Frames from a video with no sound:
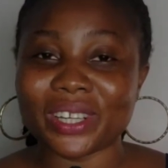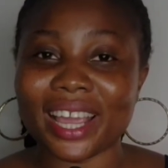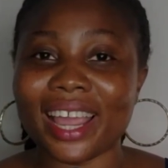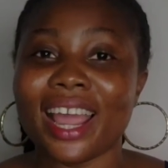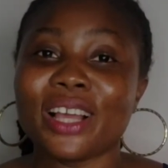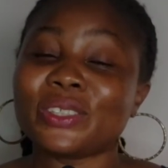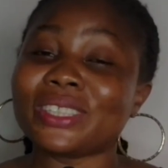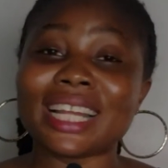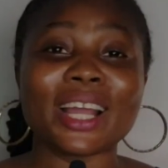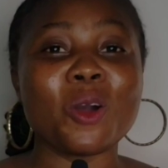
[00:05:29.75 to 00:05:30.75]
Okay,
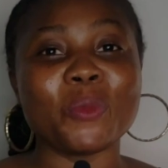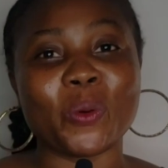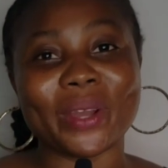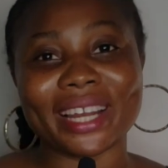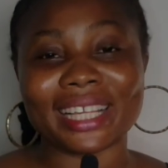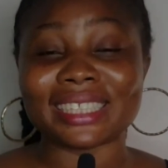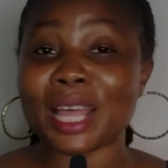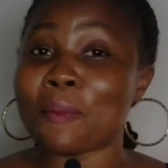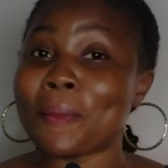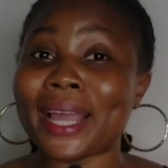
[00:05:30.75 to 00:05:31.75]
so till I come your way next
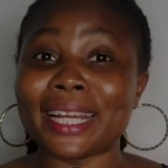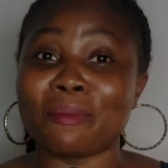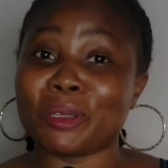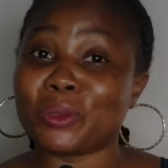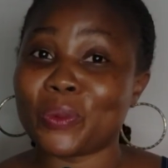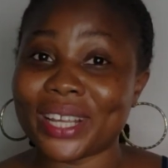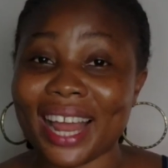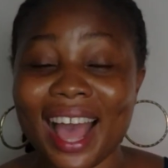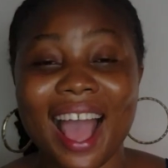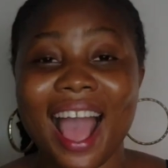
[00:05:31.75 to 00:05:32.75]
time, my name is
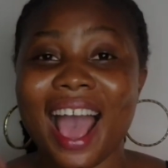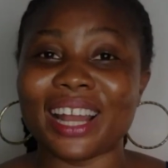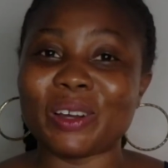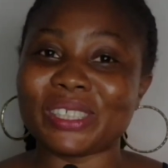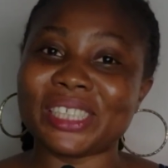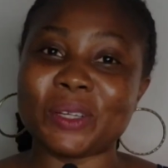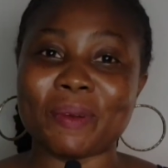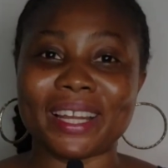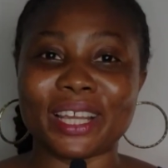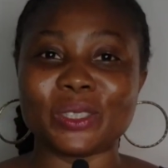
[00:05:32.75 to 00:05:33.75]
Winner, and I'll see you
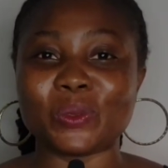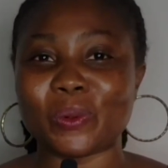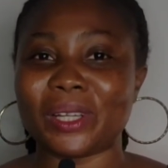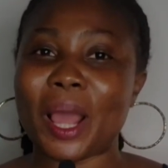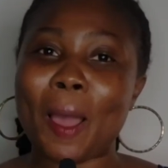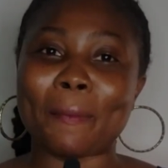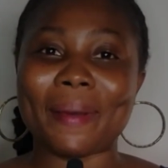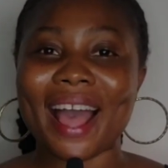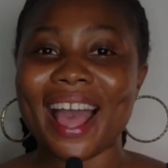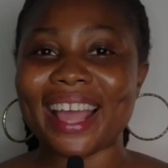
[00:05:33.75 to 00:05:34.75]
in my next one.
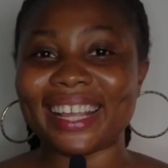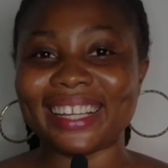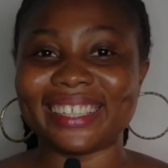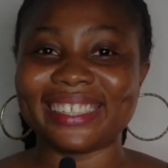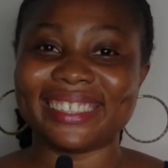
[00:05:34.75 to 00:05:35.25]
Bye.